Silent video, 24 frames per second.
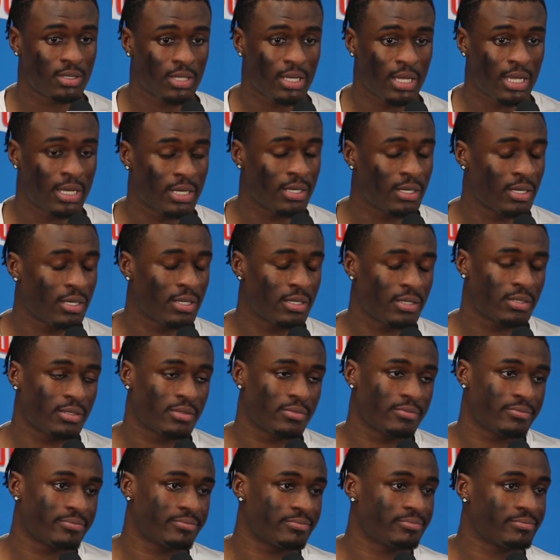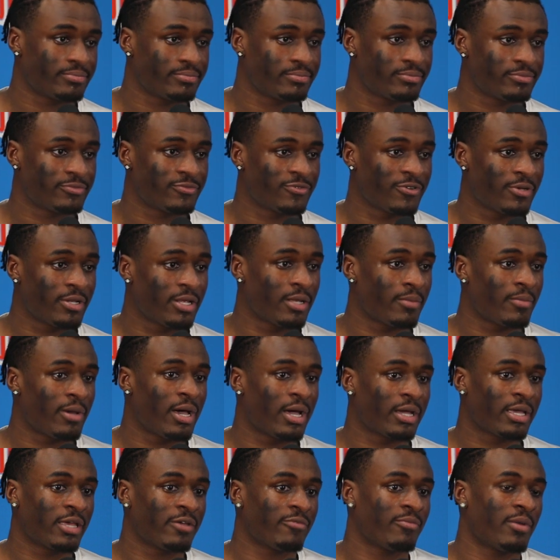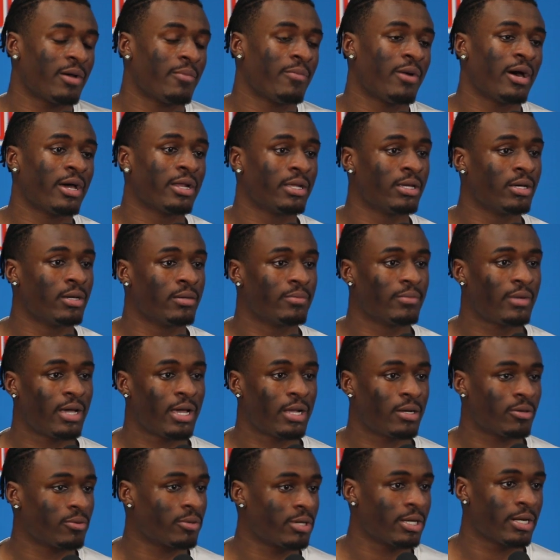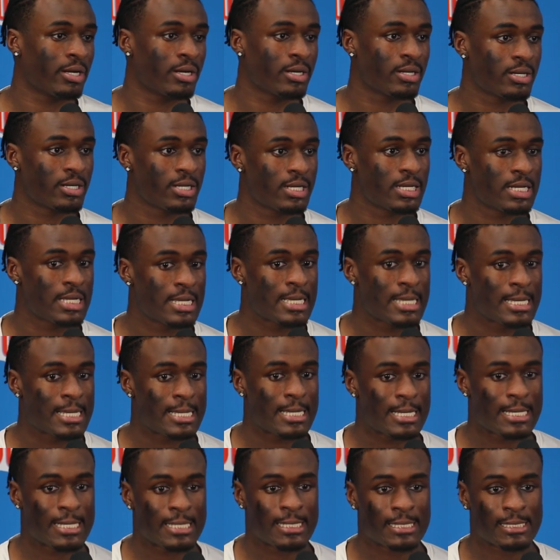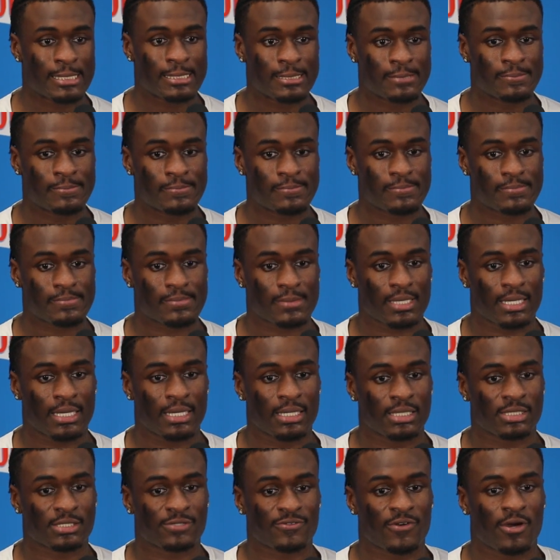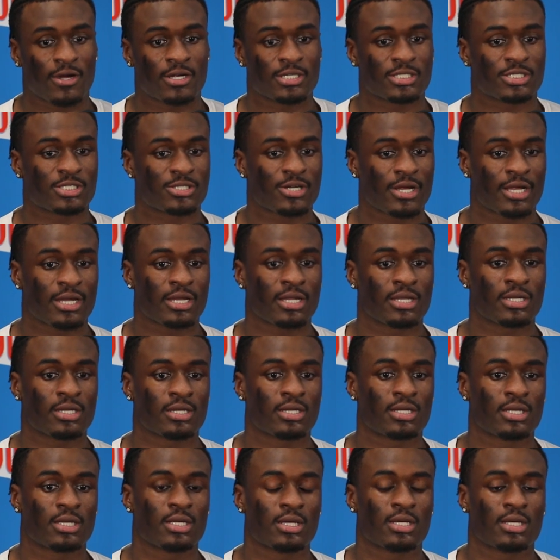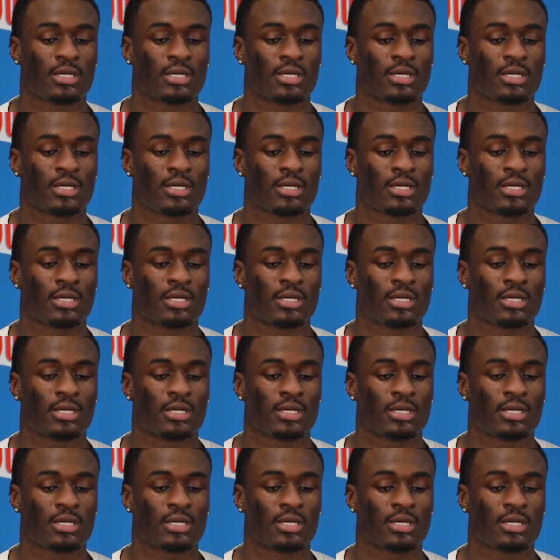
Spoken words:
for them, I'd give my body up. I don't care. And as far as training,